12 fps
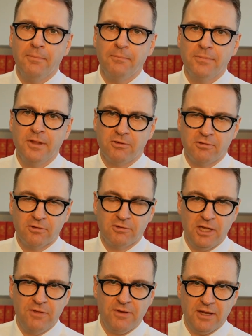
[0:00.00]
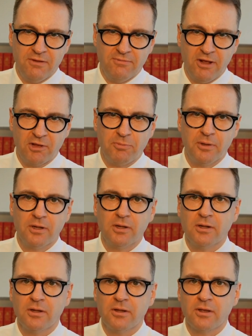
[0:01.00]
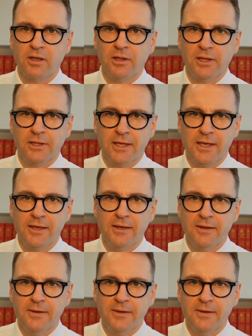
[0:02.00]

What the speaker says: This is a significant investment. Clearly,